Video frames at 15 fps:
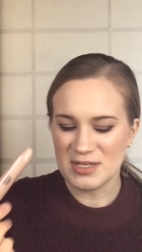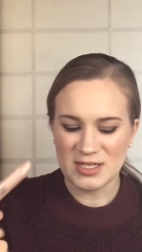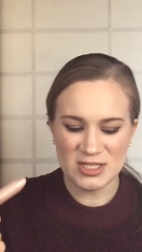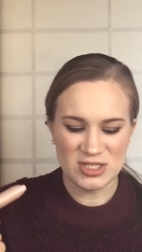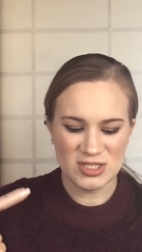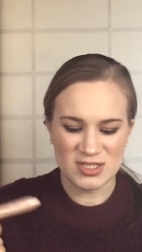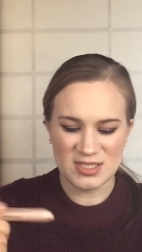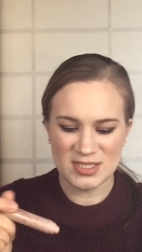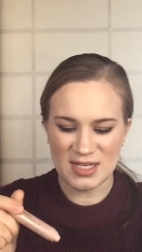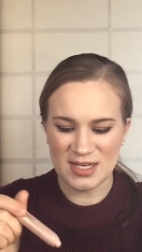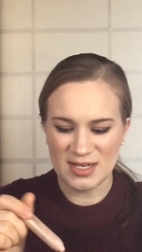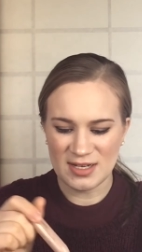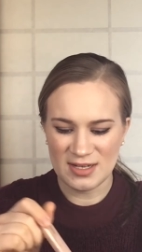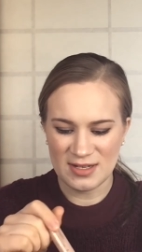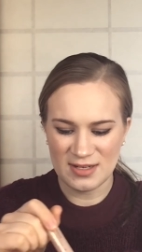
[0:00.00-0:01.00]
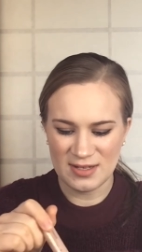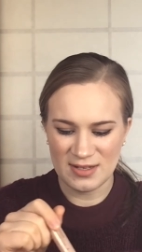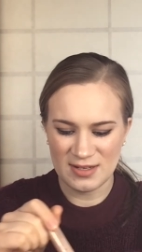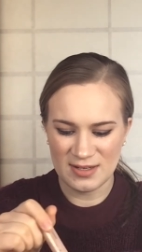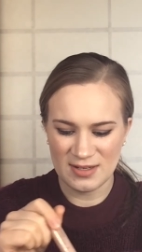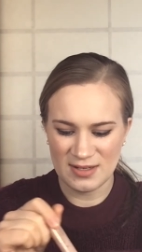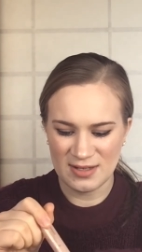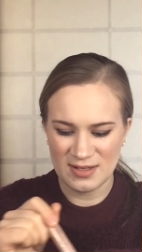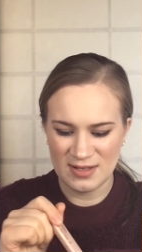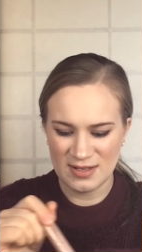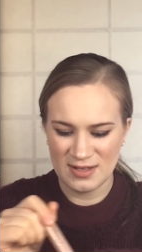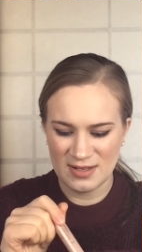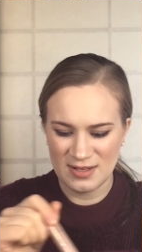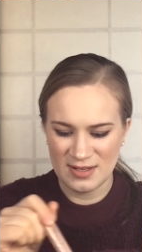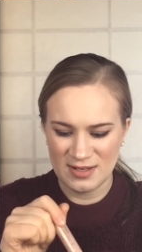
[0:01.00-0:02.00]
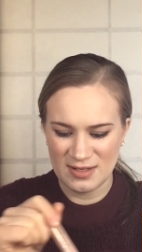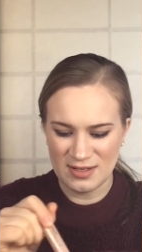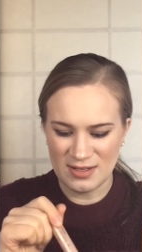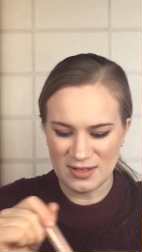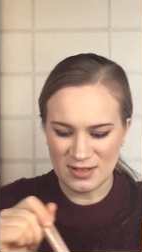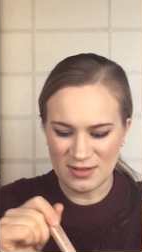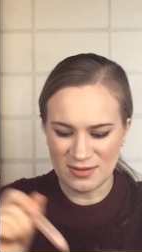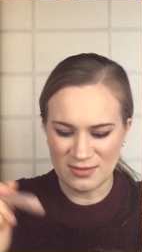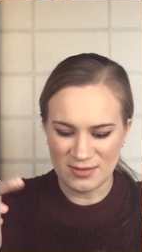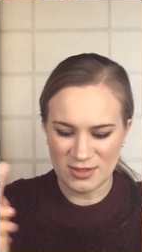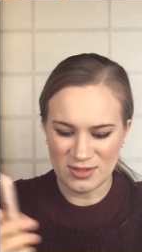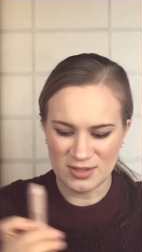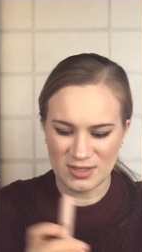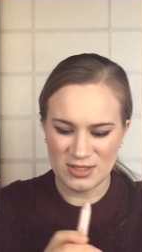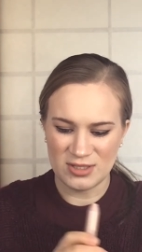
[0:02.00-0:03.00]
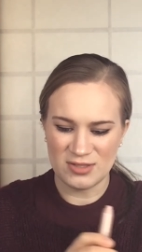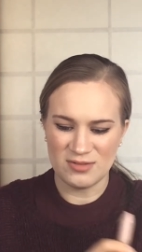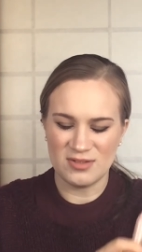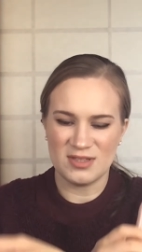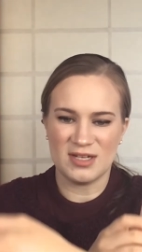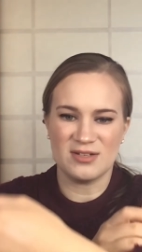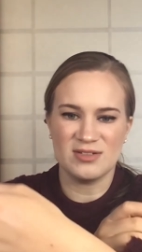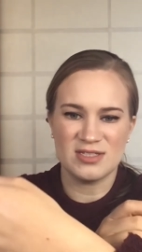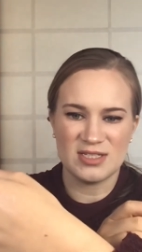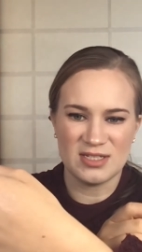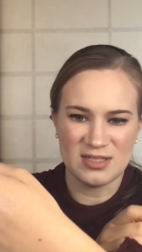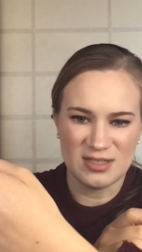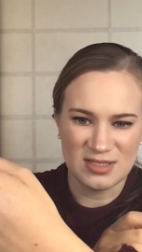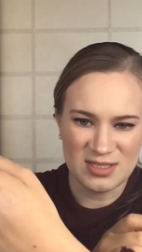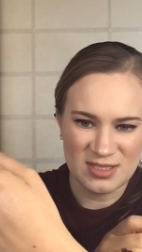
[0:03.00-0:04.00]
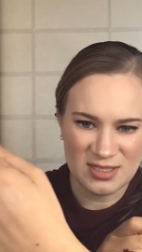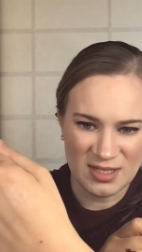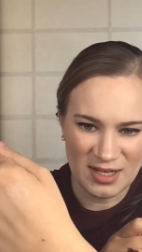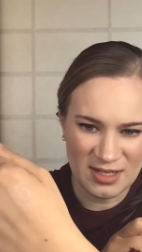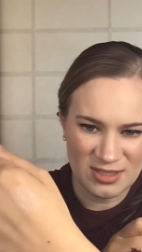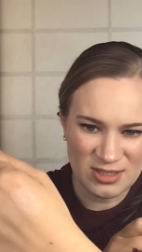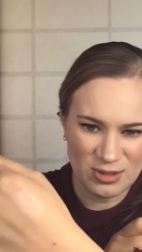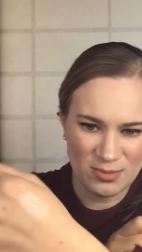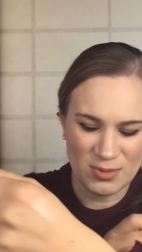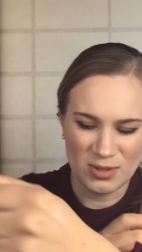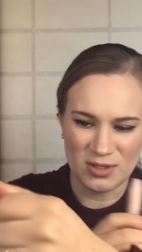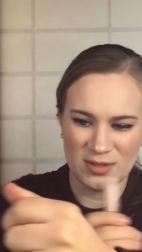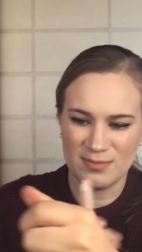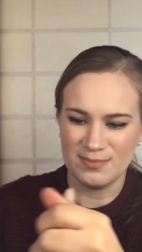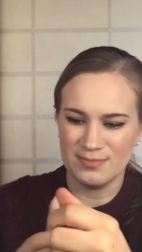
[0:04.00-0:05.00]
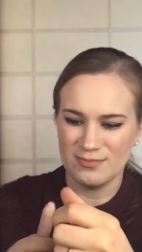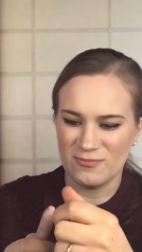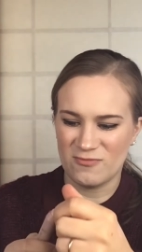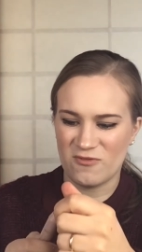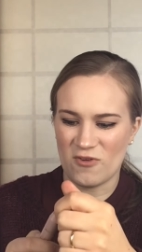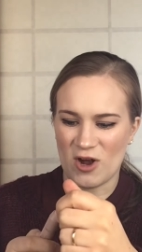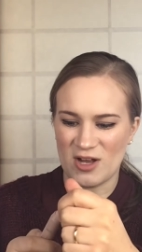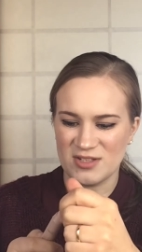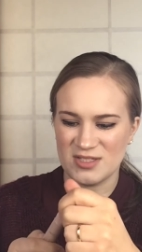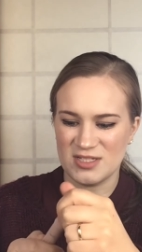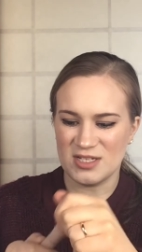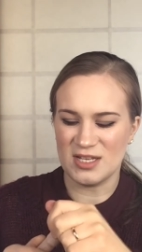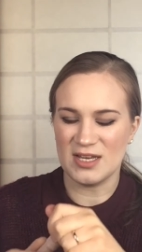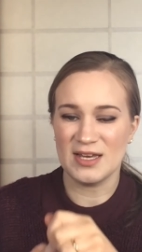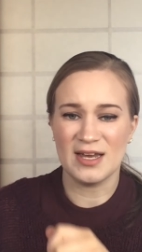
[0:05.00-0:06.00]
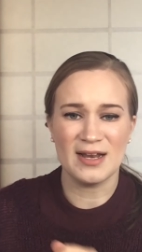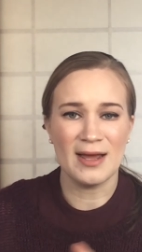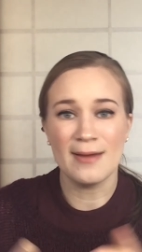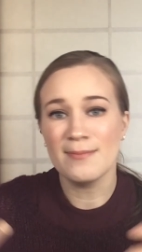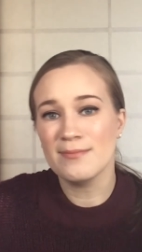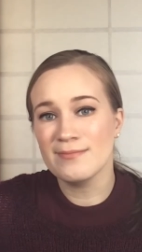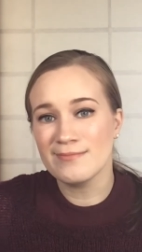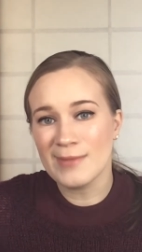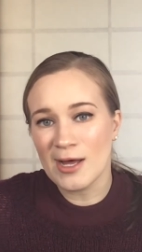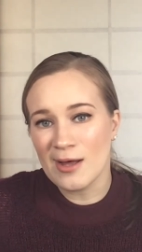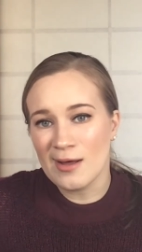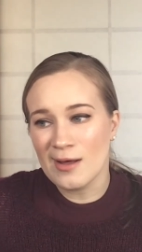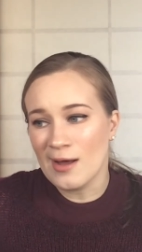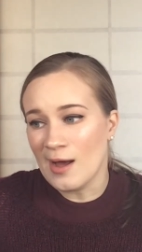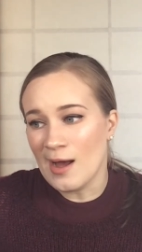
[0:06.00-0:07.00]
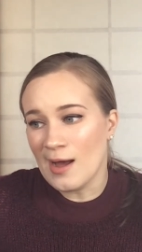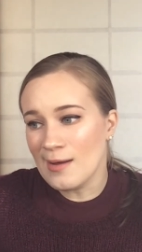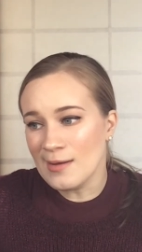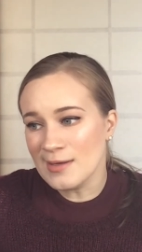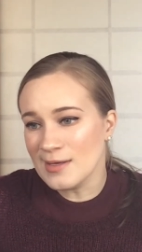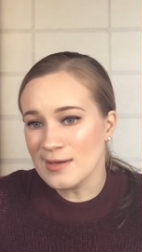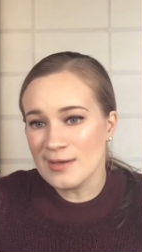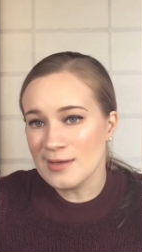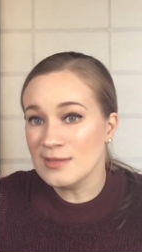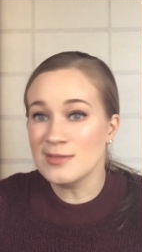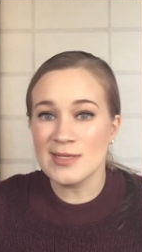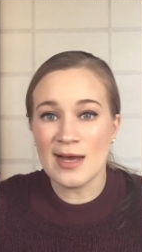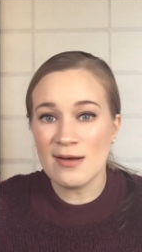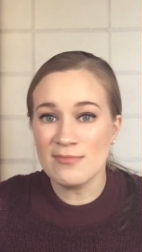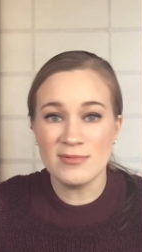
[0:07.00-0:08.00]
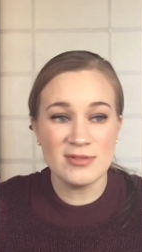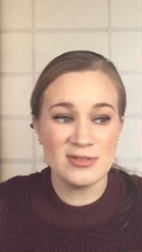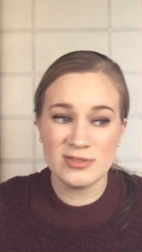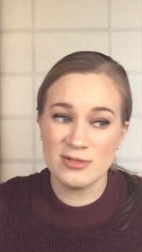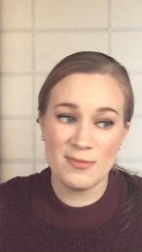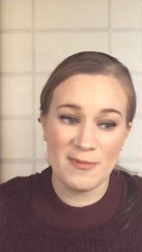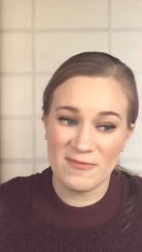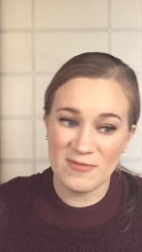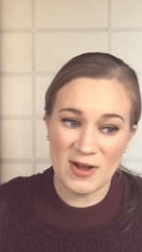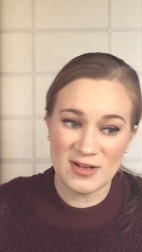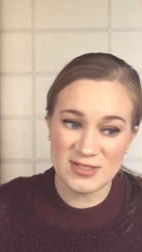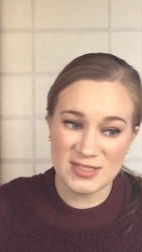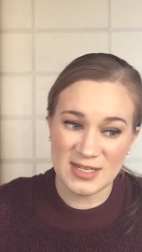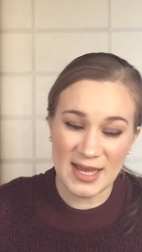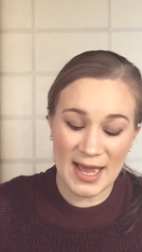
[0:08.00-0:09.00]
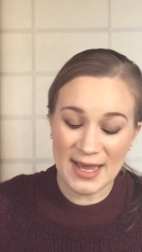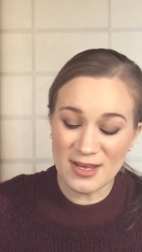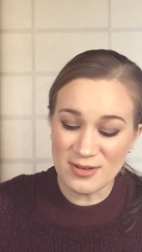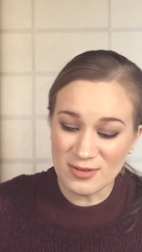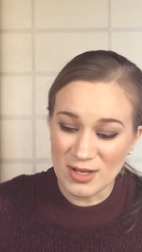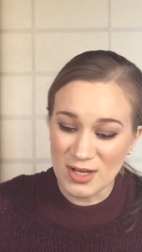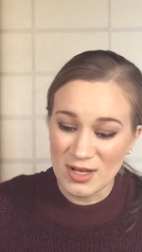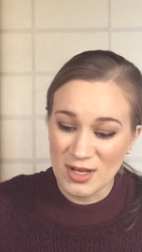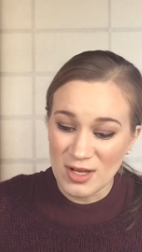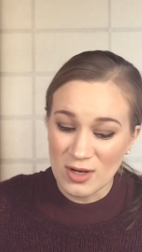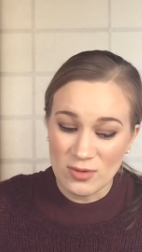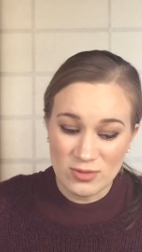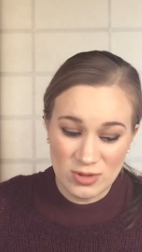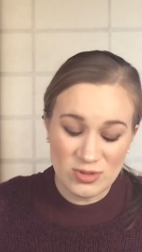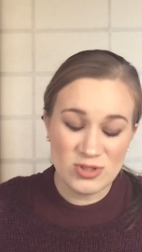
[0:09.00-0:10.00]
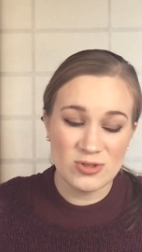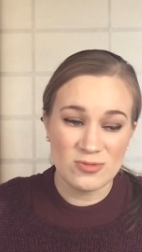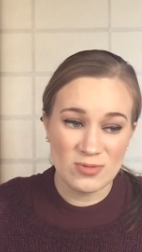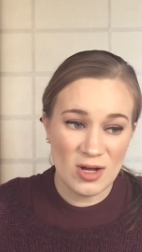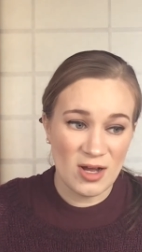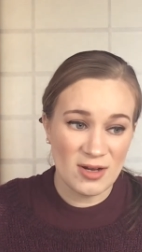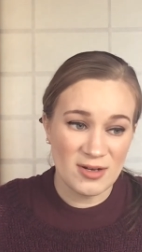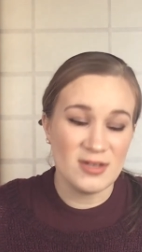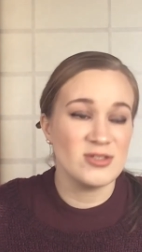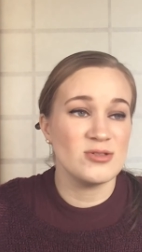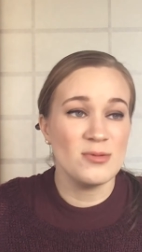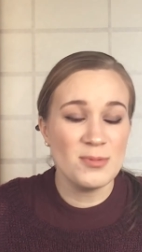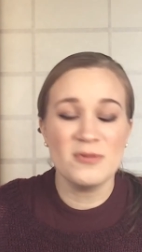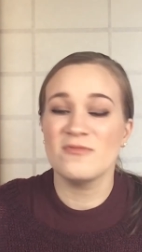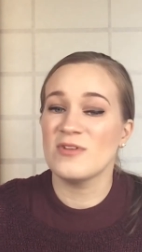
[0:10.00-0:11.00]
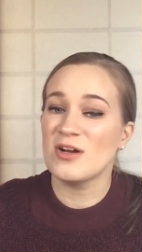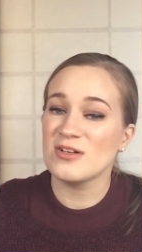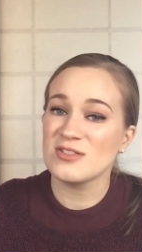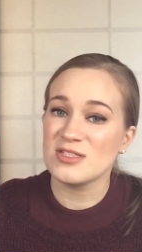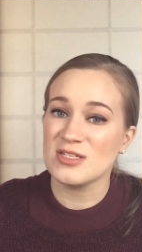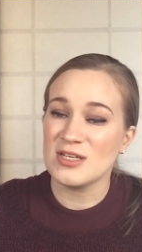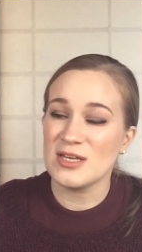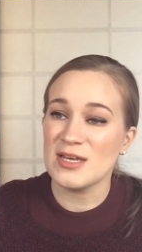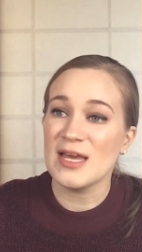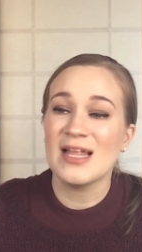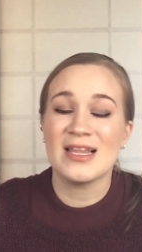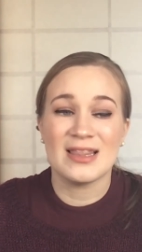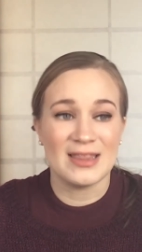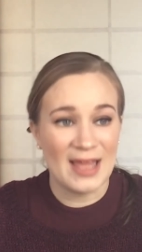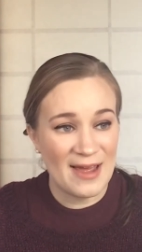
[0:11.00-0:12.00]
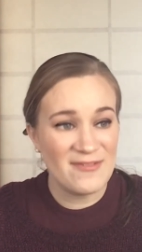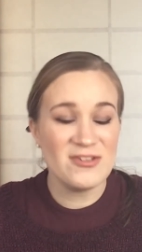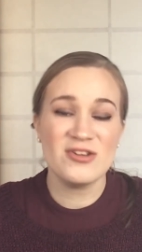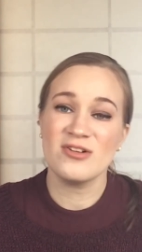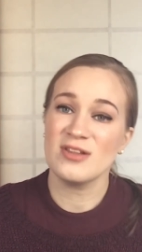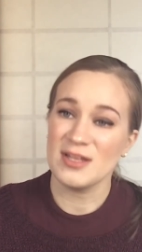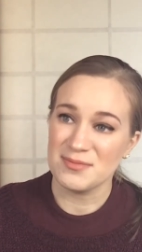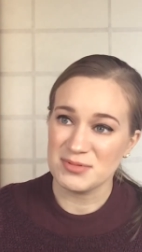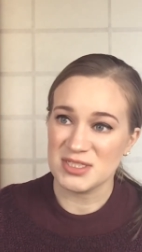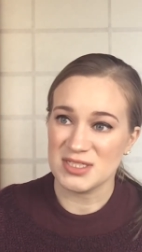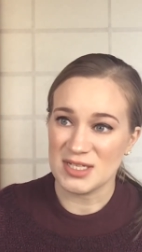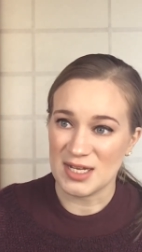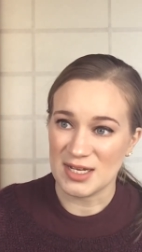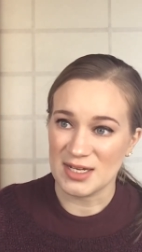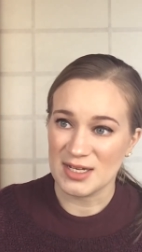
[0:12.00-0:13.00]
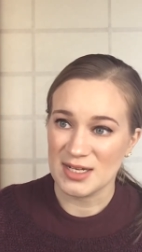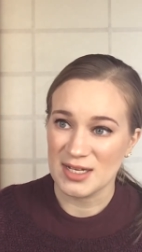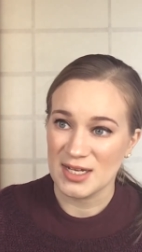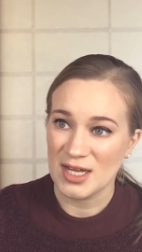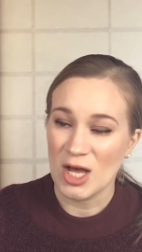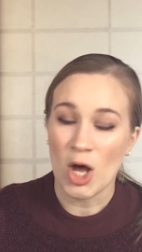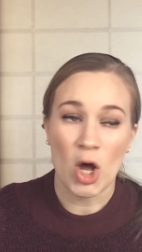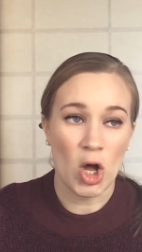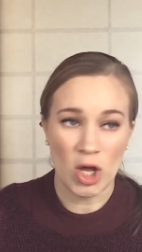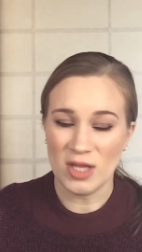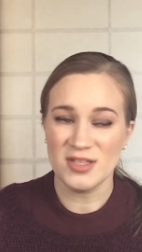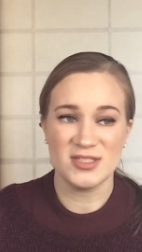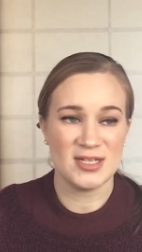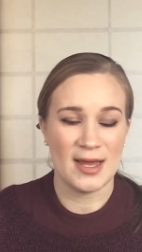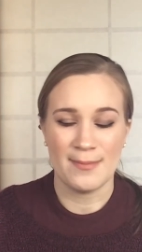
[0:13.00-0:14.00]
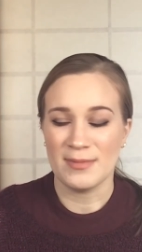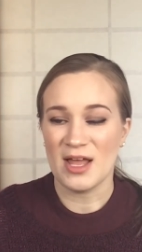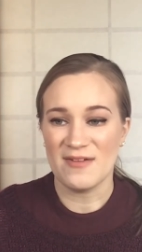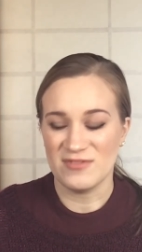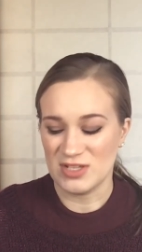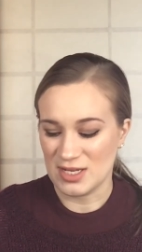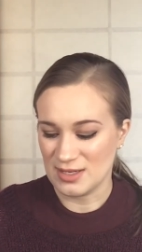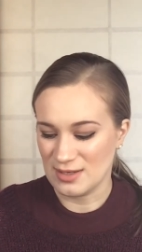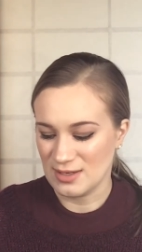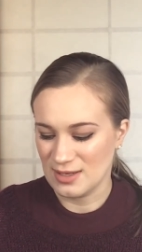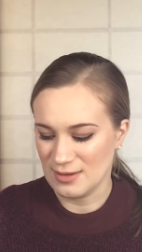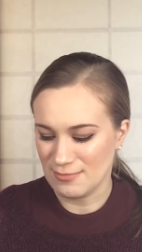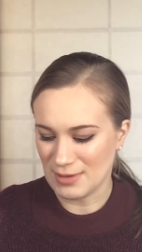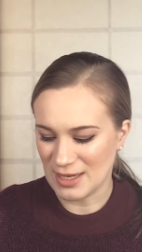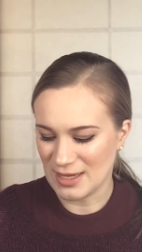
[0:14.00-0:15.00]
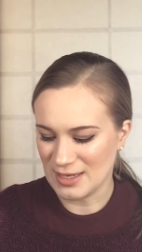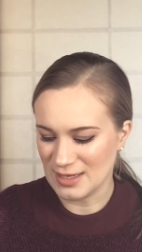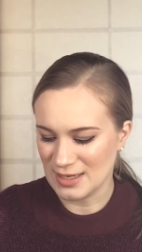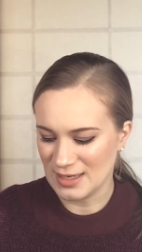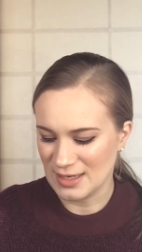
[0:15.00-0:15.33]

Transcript: it's just like, you know, early 2000s, like super frosty, and I can get down with the super frosty. I used to rock a super frosty lavender lipstick all the time, loved it, but